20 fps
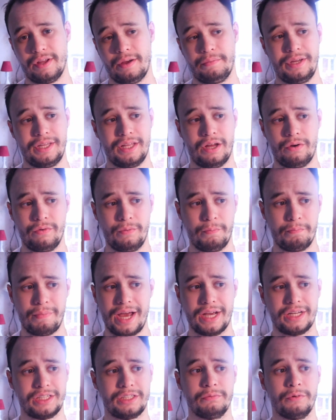I mean, I will
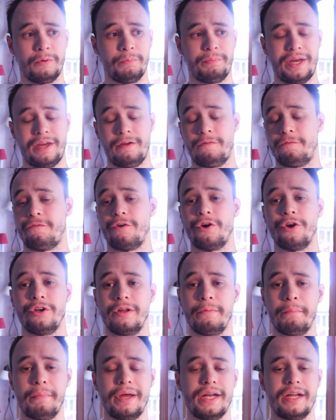maximum pay
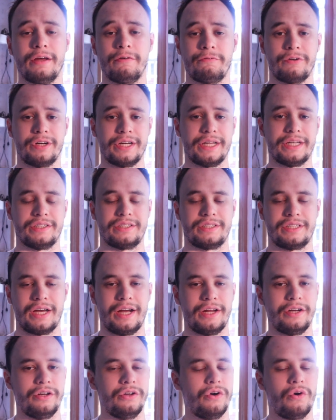30 million for this
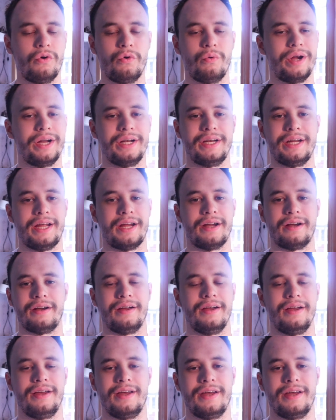guy. Nowhere near.